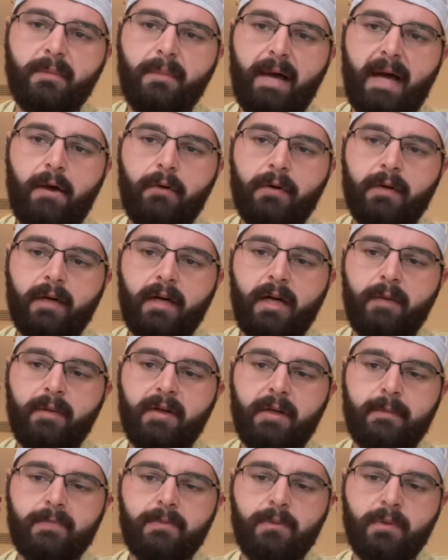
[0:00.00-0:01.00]
The power knob,
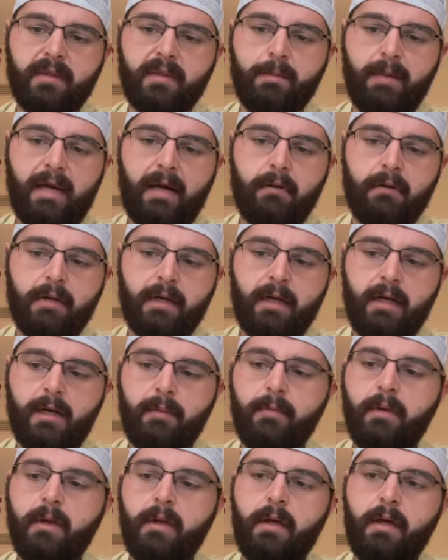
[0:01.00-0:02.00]
it comes with the power
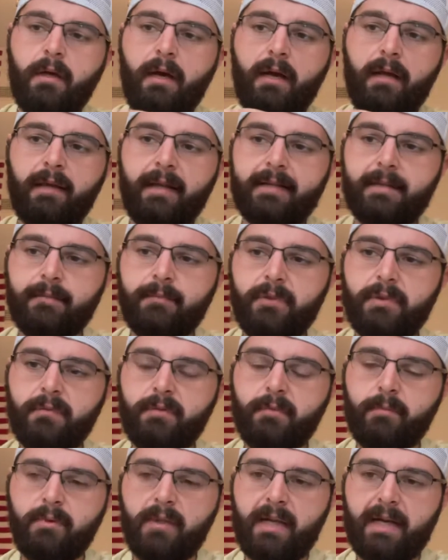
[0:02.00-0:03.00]
knob. I like the
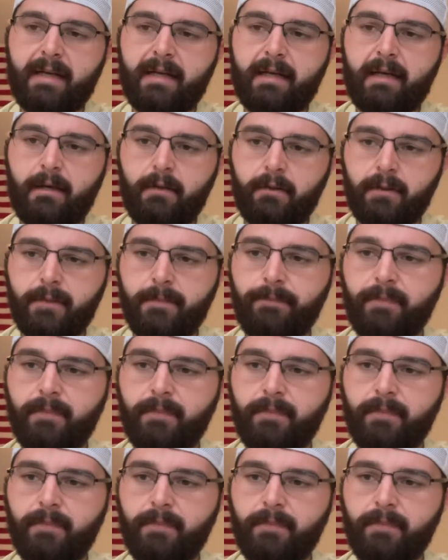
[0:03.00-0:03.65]
blue and black color.